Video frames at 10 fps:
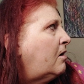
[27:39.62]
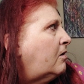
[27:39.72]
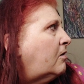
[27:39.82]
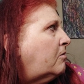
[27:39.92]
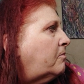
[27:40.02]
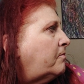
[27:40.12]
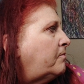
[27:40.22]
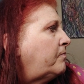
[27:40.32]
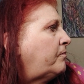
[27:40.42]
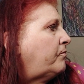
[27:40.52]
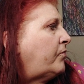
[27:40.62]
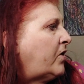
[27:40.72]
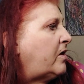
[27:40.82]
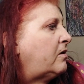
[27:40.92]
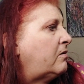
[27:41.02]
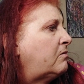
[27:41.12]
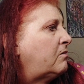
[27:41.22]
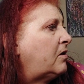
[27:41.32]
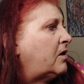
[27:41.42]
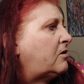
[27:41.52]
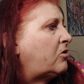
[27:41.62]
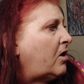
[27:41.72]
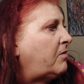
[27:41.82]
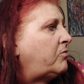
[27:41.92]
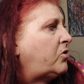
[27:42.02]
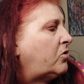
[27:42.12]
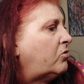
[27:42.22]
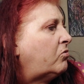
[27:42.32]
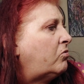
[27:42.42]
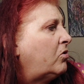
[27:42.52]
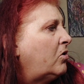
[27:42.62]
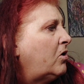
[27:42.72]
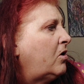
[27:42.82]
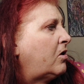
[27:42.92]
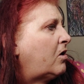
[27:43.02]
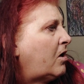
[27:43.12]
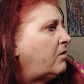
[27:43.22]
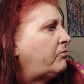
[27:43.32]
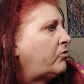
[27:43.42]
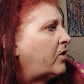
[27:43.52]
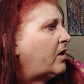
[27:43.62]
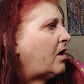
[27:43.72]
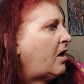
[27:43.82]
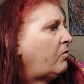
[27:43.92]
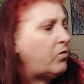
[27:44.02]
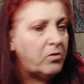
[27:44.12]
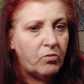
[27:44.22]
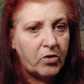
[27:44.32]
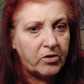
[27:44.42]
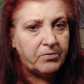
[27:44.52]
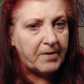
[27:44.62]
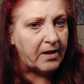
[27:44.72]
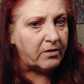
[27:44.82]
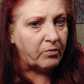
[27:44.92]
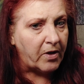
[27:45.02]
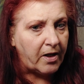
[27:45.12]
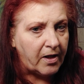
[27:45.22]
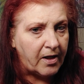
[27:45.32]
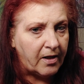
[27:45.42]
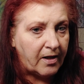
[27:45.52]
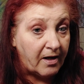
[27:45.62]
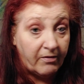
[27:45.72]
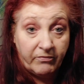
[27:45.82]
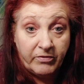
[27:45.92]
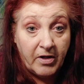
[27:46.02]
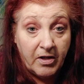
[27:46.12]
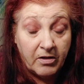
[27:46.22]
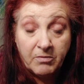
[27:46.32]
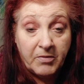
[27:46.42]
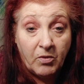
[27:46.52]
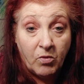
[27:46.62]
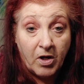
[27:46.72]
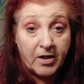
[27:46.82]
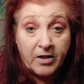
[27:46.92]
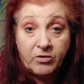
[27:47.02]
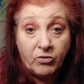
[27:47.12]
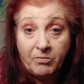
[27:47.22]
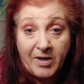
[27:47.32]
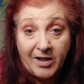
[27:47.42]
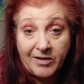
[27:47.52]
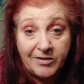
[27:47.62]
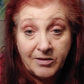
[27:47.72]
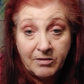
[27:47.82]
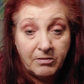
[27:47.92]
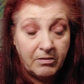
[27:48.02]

Um, but it's time to kind of look at. I wouldn't want to pass away and have somebody walk into a mess.